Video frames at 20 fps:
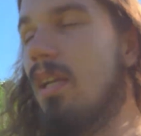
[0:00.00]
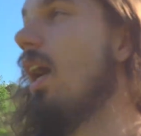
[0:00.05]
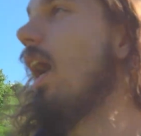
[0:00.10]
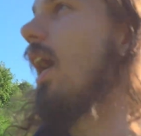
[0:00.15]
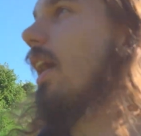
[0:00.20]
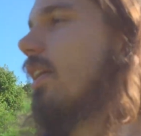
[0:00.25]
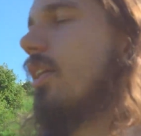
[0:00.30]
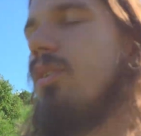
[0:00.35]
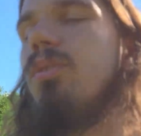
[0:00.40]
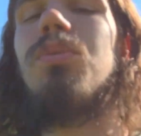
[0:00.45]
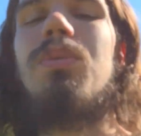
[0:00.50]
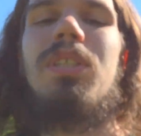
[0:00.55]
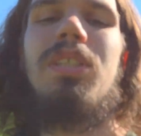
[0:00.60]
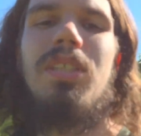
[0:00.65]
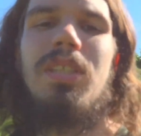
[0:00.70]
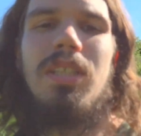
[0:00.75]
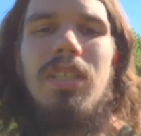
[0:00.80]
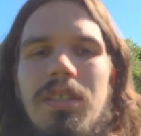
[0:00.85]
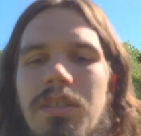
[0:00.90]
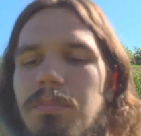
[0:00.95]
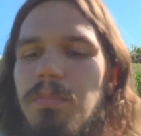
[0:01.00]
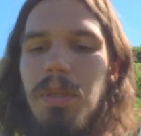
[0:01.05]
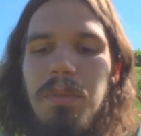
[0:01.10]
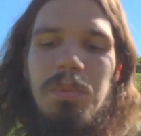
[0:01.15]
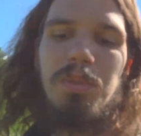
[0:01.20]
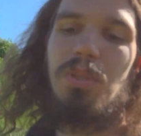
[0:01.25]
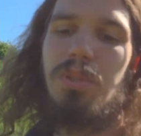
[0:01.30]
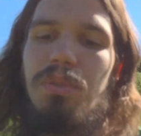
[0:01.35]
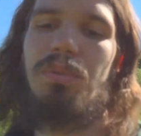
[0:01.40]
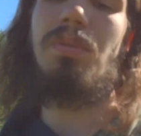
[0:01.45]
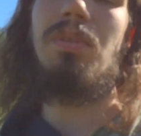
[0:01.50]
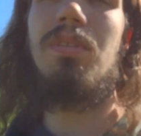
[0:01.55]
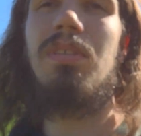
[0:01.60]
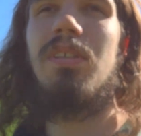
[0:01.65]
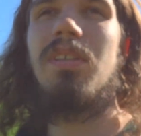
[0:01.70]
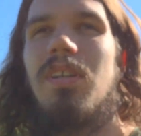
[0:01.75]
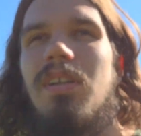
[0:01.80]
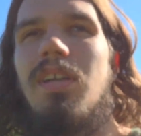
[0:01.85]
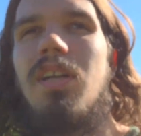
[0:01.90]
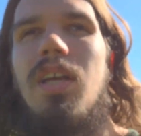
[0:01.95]
I can do a year, maybe 2,
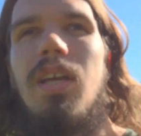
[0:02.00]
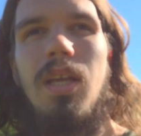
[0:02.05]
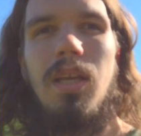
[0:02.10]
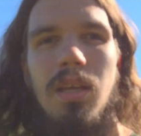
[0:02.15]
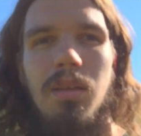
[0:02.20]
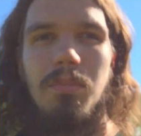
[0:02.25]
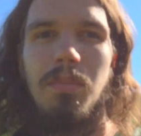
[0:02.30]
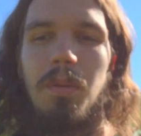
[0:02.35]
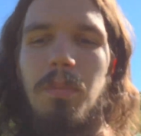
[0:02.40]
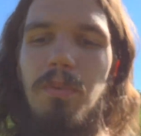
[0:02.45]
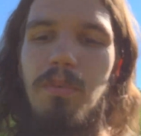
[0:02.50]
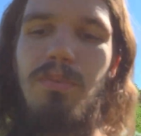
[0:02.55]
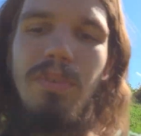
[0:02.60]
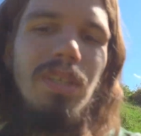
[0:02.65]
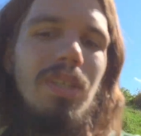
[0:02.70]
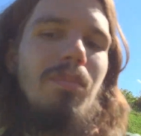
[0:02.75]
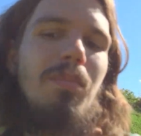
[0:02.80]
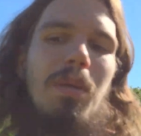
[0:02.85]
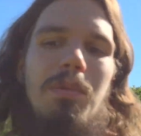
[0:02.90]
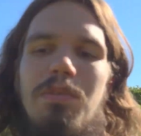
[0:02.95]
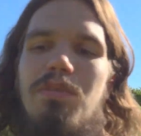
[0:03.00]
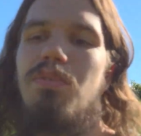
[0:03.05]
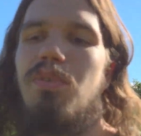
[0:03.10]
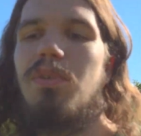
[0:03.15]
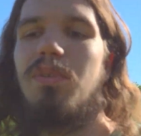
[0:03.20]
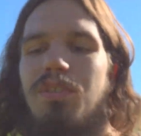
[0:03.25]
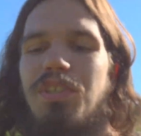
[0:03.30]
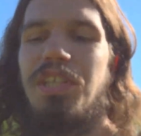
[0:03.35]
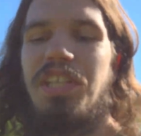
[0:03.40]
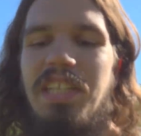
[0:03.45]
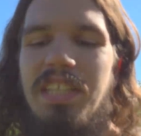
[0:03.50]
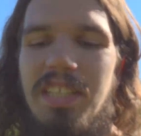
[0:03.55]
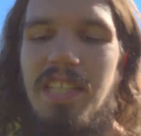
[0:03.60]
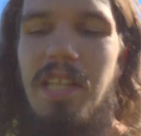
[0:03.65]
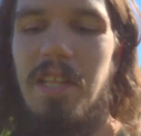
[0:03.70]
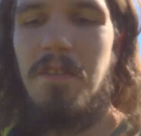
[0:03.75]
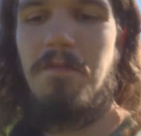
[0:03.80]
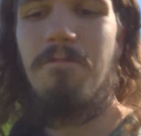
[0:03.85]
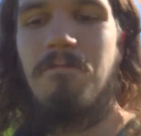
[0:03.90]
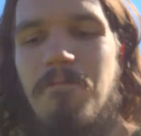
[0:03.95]
maybe 3, maybe 4.
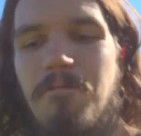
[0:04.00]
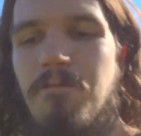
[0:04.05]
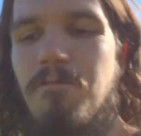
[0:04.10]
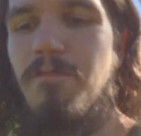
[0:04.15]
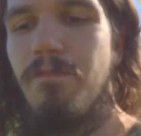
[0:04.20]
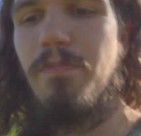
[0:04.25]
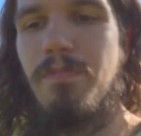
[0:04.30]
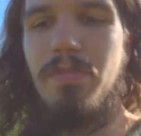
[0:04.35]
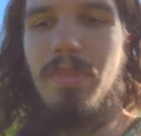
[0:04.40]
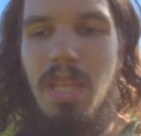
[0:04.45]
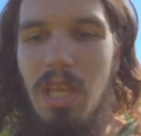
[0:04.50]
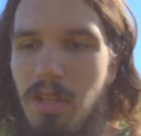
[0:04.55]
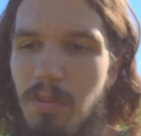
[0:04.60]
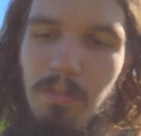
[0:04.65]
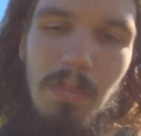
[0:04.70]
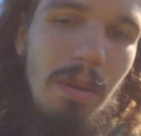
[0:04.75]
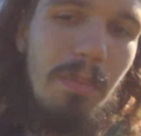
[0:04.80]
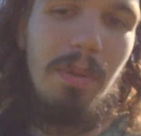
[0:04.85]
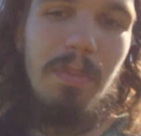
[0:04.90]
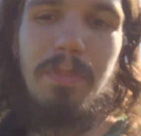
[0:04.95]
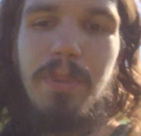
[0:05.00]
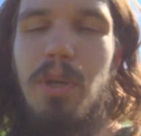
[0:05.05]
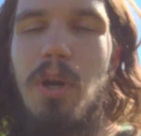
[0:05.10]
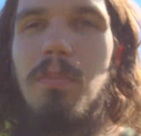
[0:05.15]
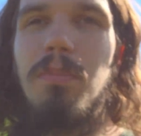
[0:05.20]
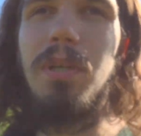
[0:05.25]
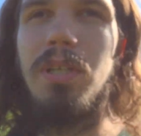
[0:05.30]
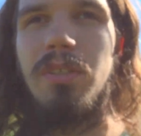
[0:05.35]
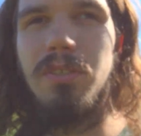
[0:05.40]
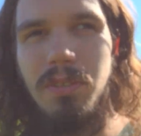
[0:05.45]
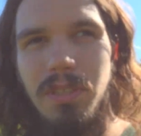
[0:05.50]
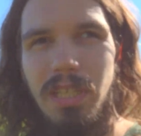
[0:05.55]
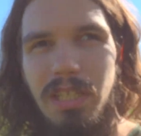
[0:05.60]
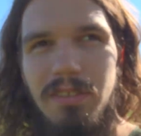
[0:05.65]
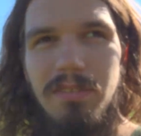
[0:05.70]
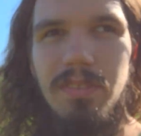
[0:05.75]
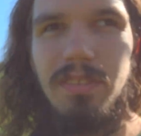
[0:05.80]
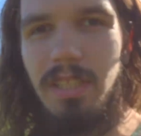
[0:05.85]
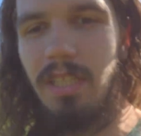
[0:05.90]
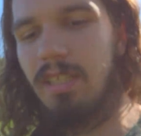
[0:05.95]
Maybe it become my whole life.